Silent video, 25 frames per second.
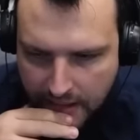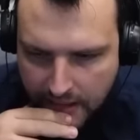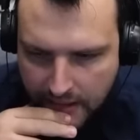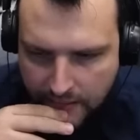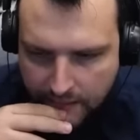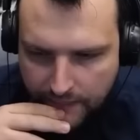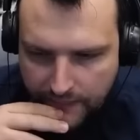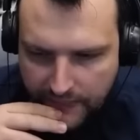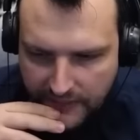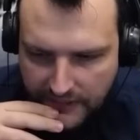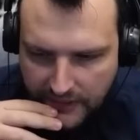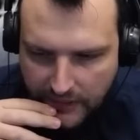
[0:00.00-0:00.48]

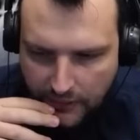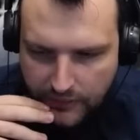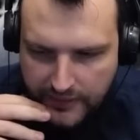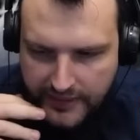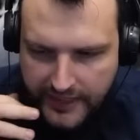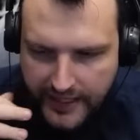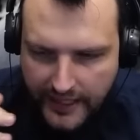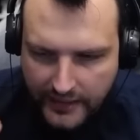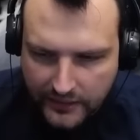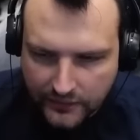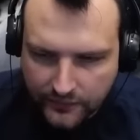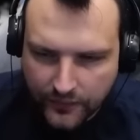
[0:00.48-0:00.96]
We know
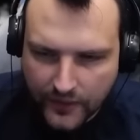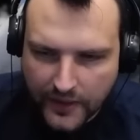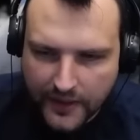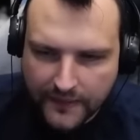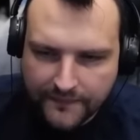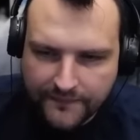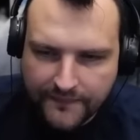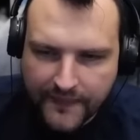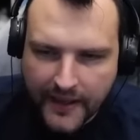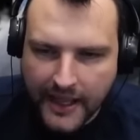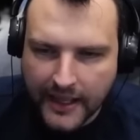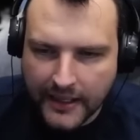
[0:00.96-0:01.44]
that for a
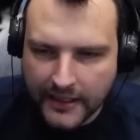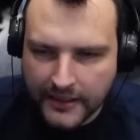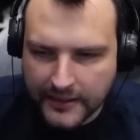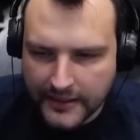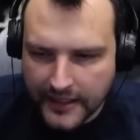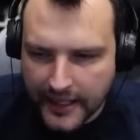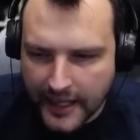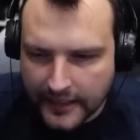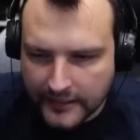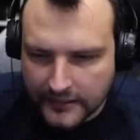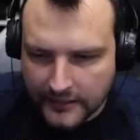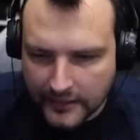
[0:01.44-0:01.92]
fact
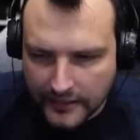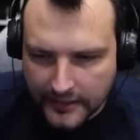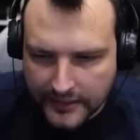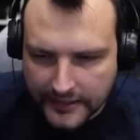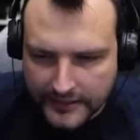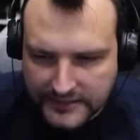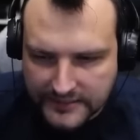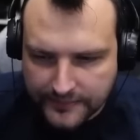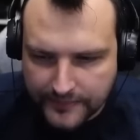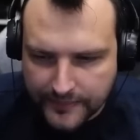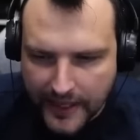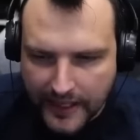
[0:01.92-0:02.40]
that
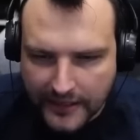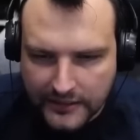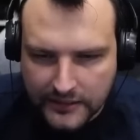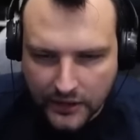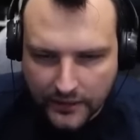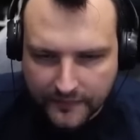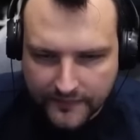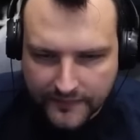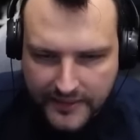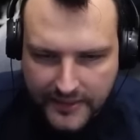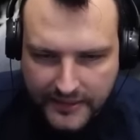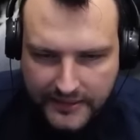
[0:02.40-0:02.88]
it's
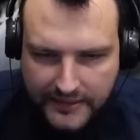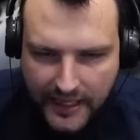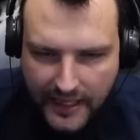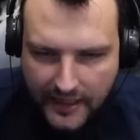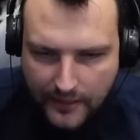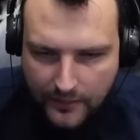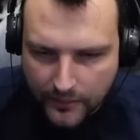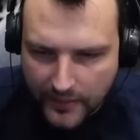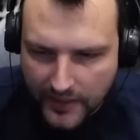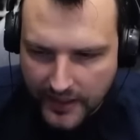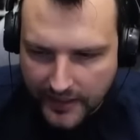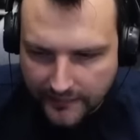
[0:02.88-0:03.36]
matter of the
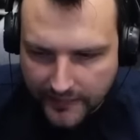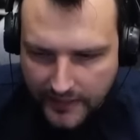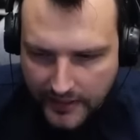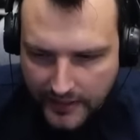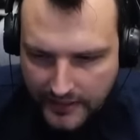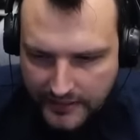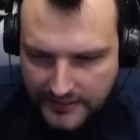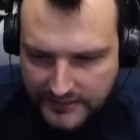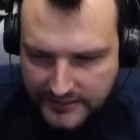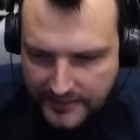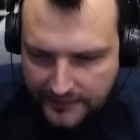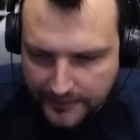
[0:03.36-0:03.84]
time whenever
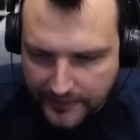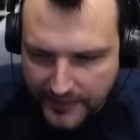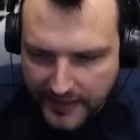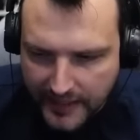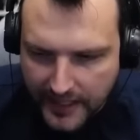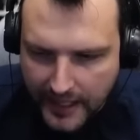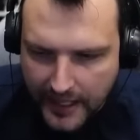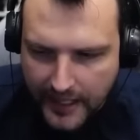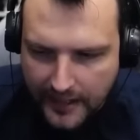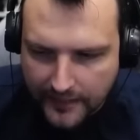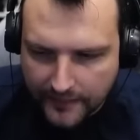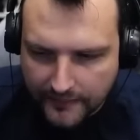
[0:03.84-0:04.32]
the
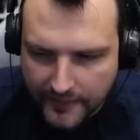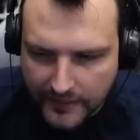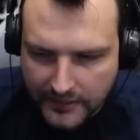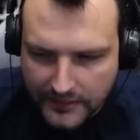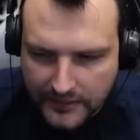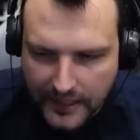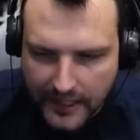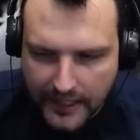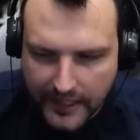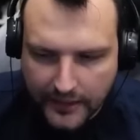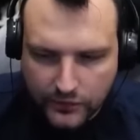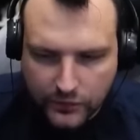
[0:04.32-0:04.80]
CBR will
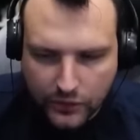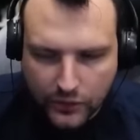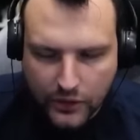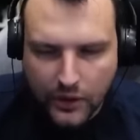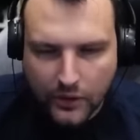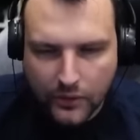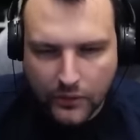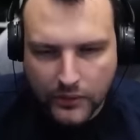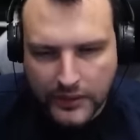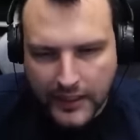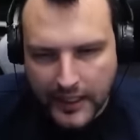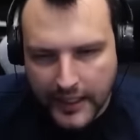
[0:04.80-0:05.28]
try to
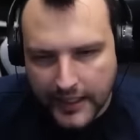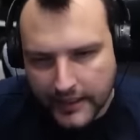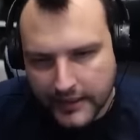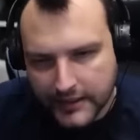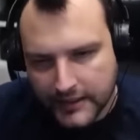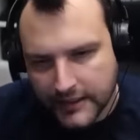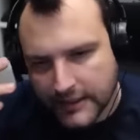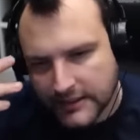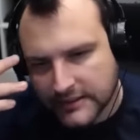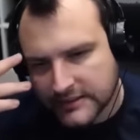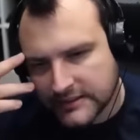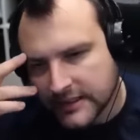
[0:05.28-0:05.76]
go like
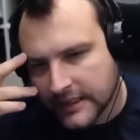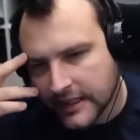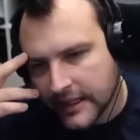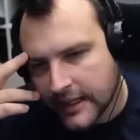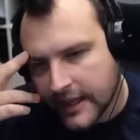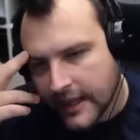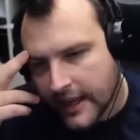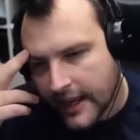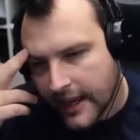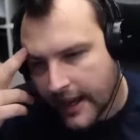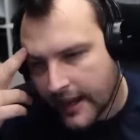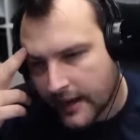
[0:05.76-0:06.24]
this.
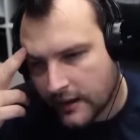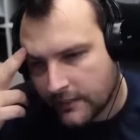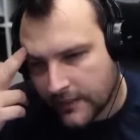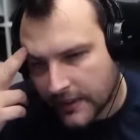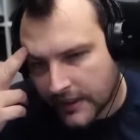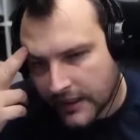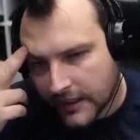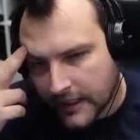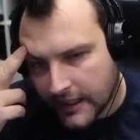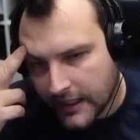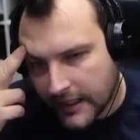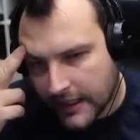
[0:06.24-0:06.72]
And we
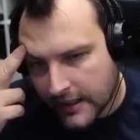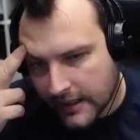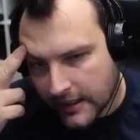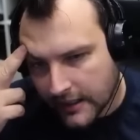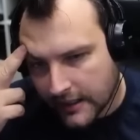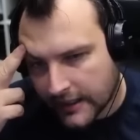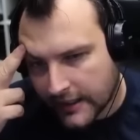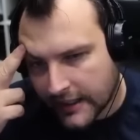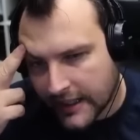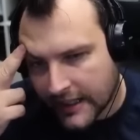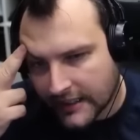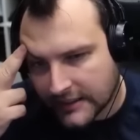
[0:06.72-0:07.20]

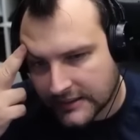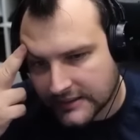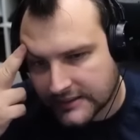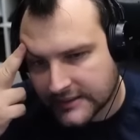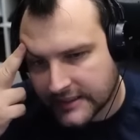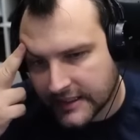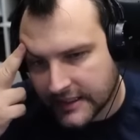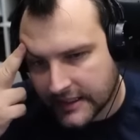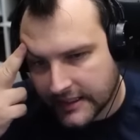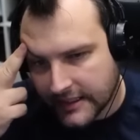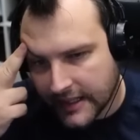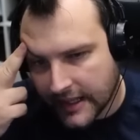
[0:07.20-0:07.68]
clearly can
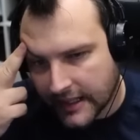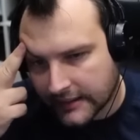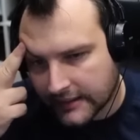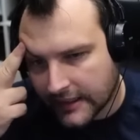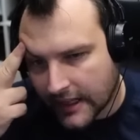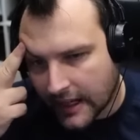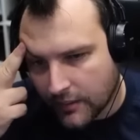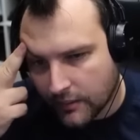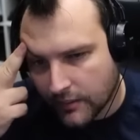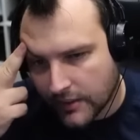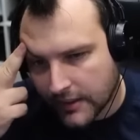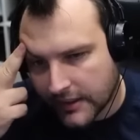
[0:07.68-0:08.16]
see that
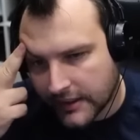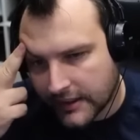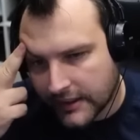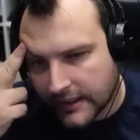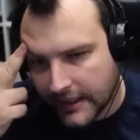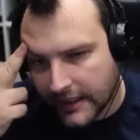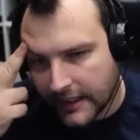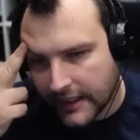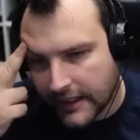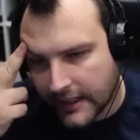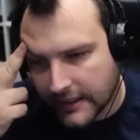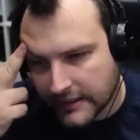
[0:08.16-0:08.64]
our
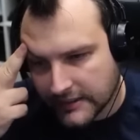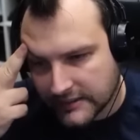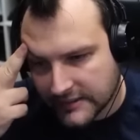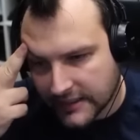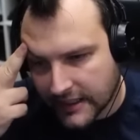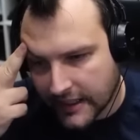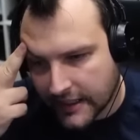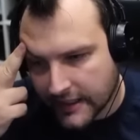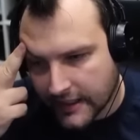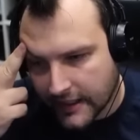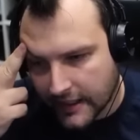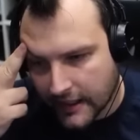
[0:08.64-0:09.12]
Grille is
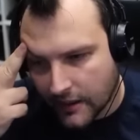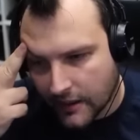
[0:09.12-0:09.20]
running